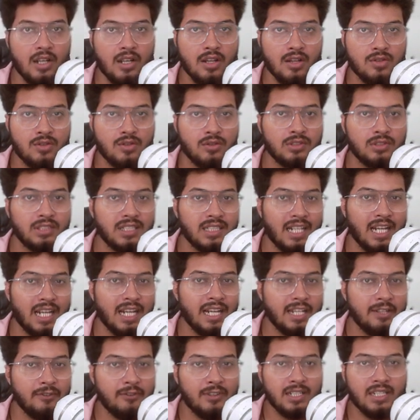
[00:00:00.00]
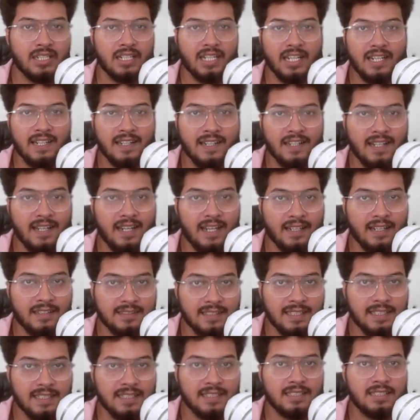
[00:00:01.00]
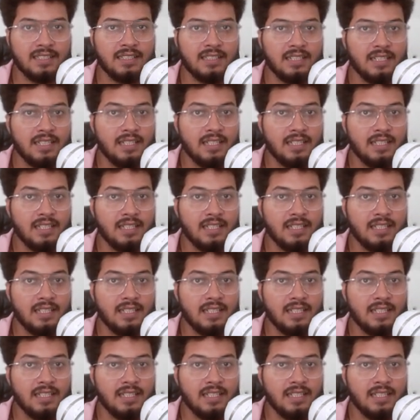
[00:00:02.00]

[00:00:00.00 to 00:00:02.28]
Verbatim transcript: so that anyone can access